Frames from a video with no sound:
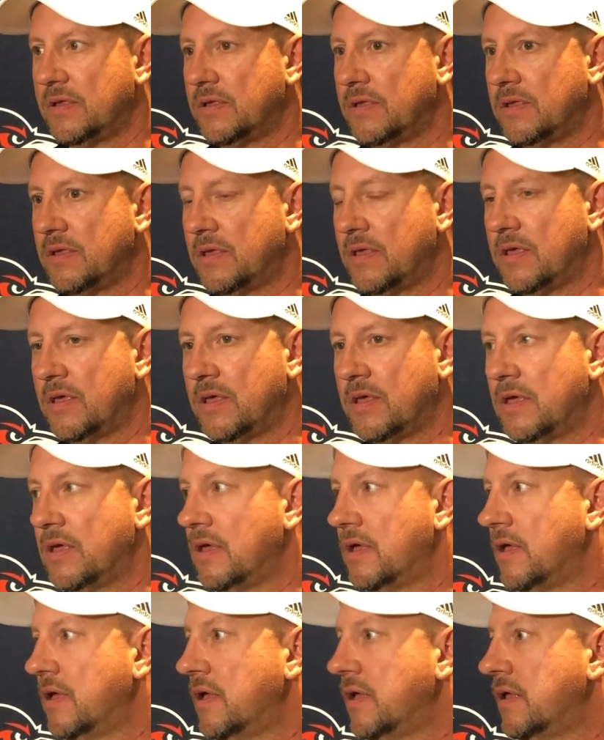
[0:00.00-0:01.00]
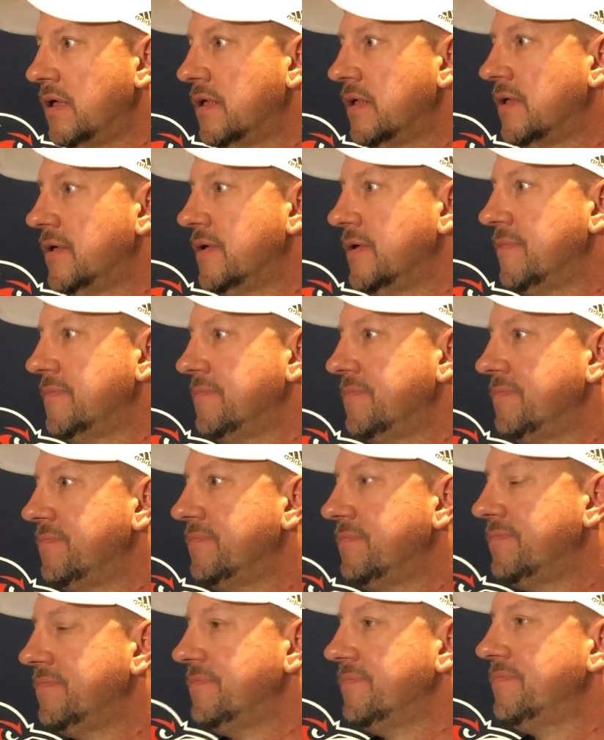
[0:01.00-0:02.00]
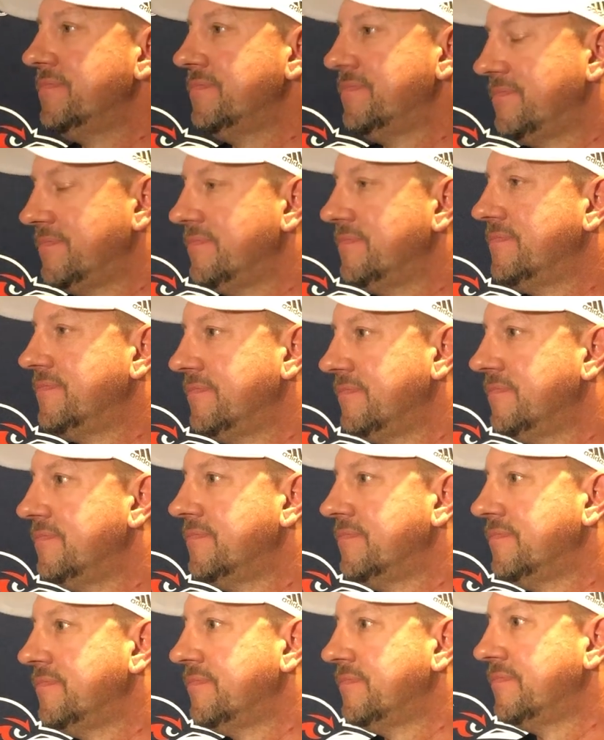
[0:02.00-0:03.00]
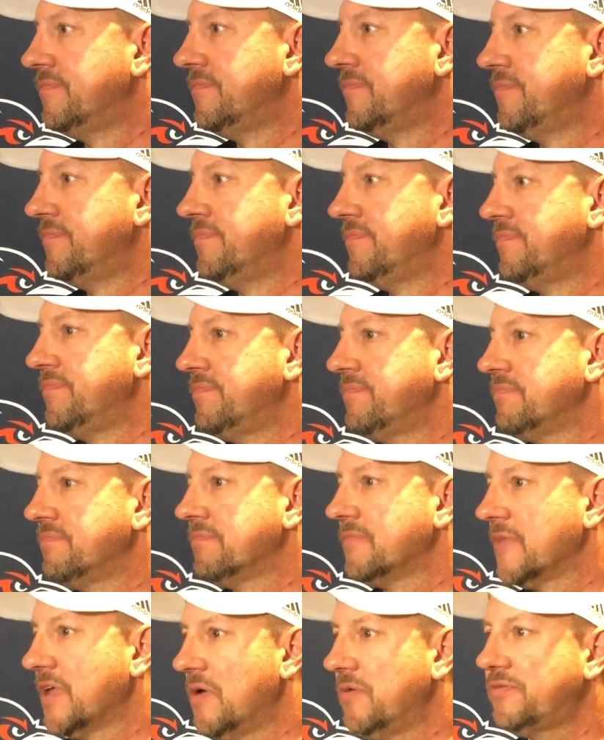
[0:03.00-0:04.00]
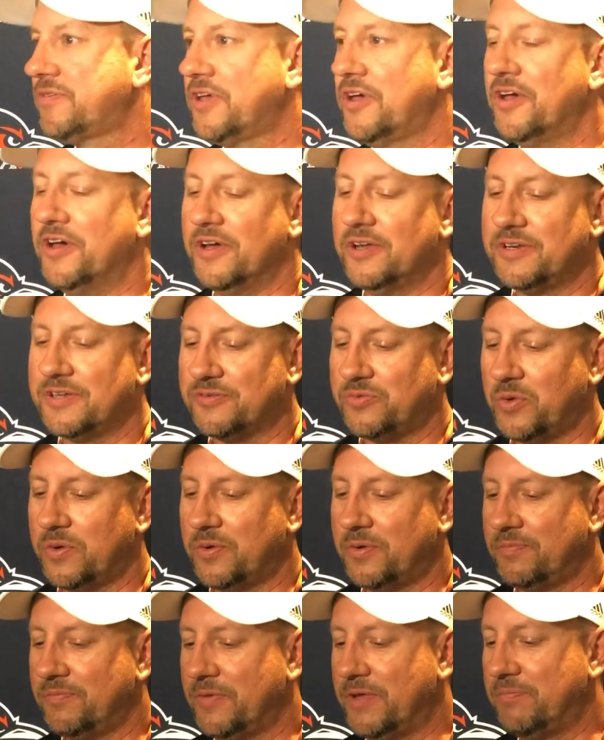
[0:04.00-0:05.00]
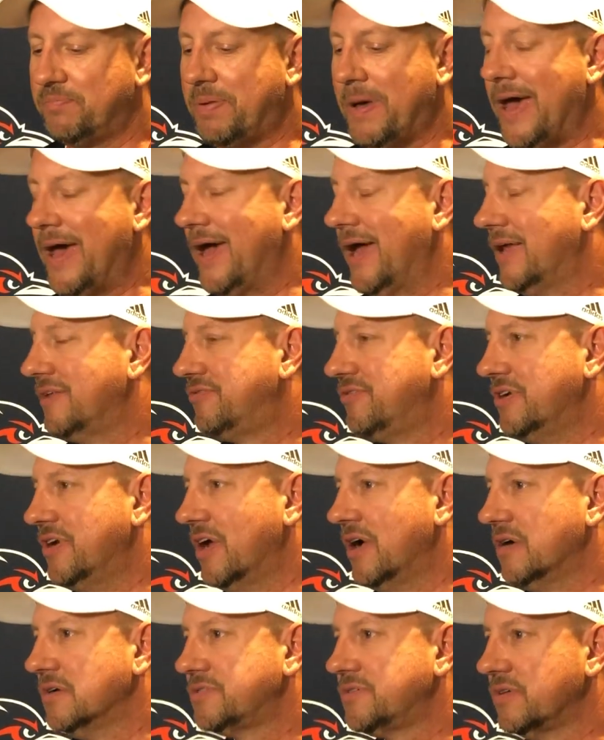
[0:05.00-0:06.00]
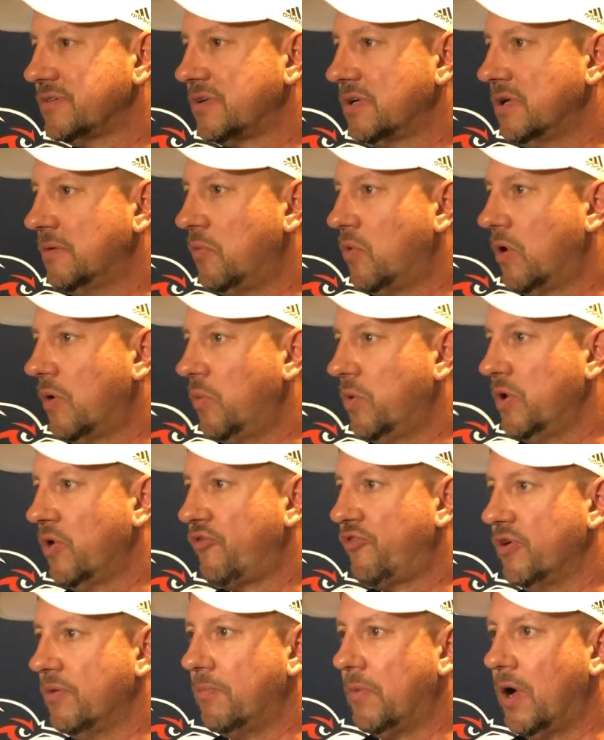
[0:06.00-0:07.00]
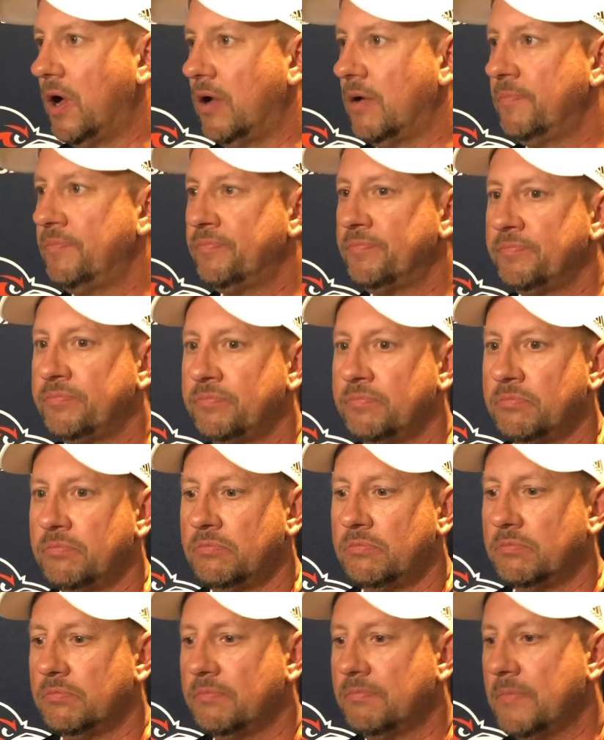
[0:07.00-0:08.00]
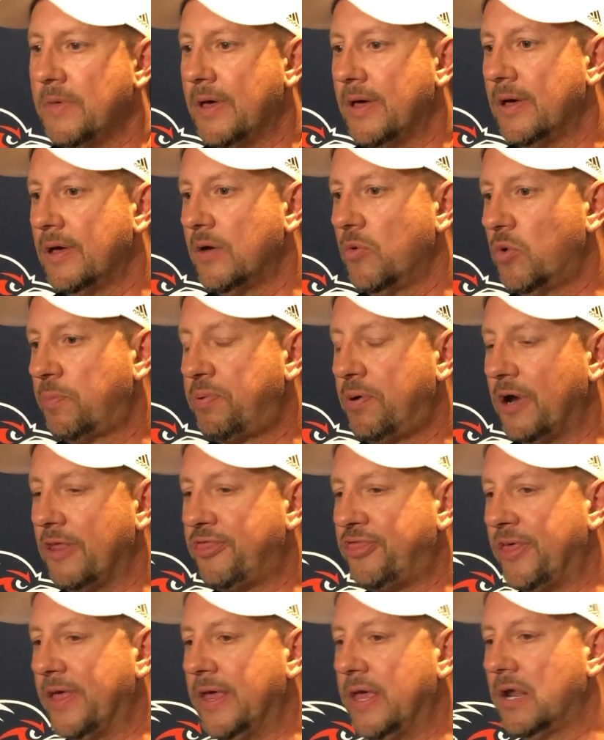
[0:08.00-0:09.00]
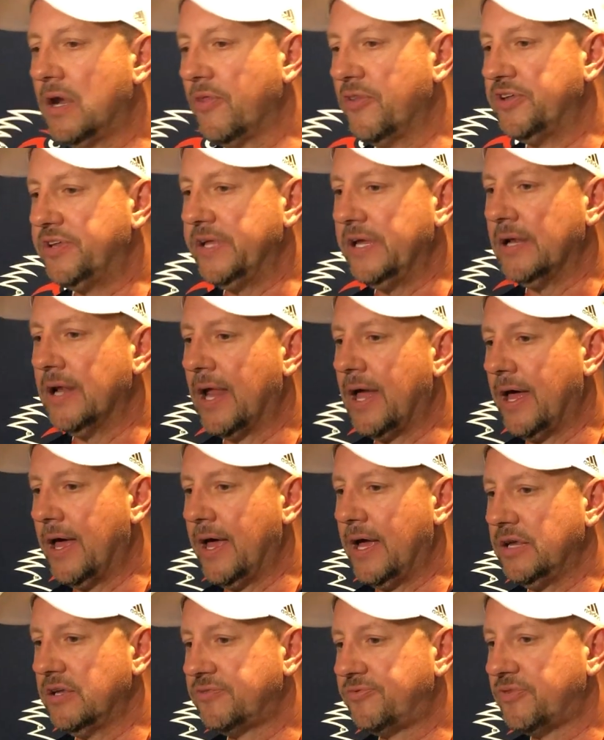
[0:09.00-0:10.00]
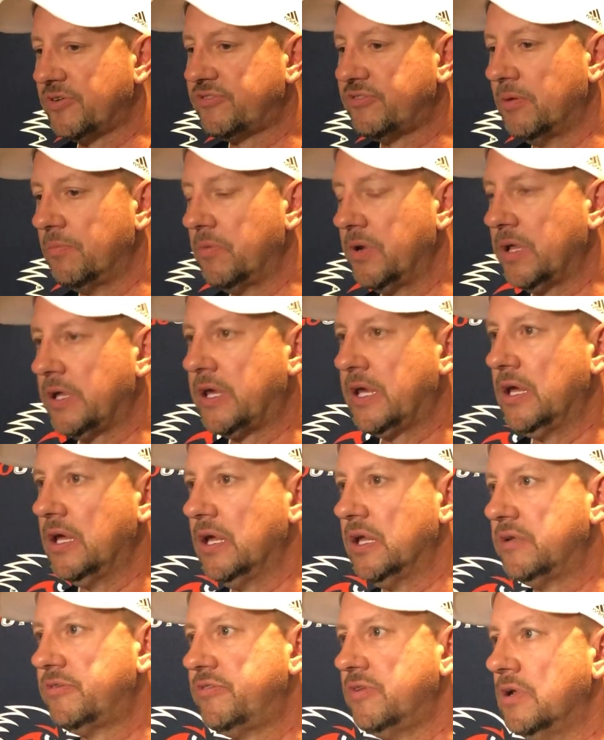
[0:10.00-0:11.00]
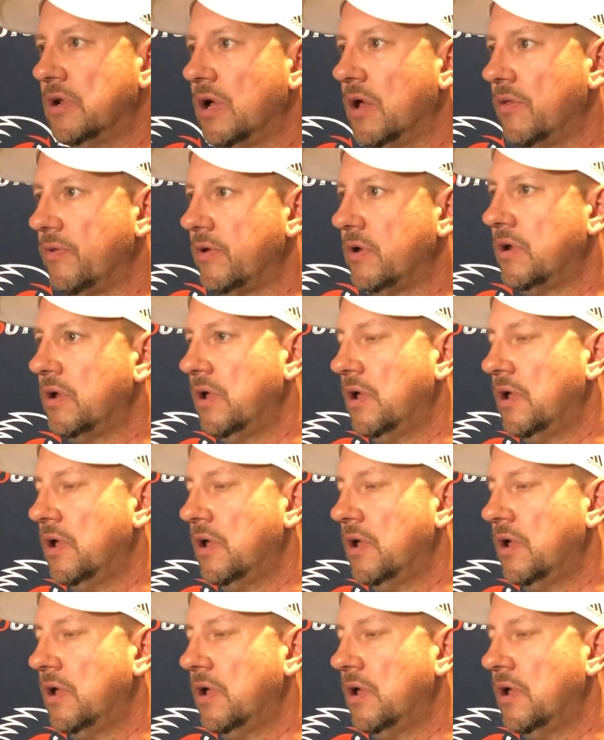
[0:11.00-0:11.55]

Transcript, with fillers: well, Coach, uh, day three of spring. How'd the guys look out there? It was good because we were in pads, you know, so it's a little more real football. Uh, we're pretty thin on the D lines for so many kids, you know, that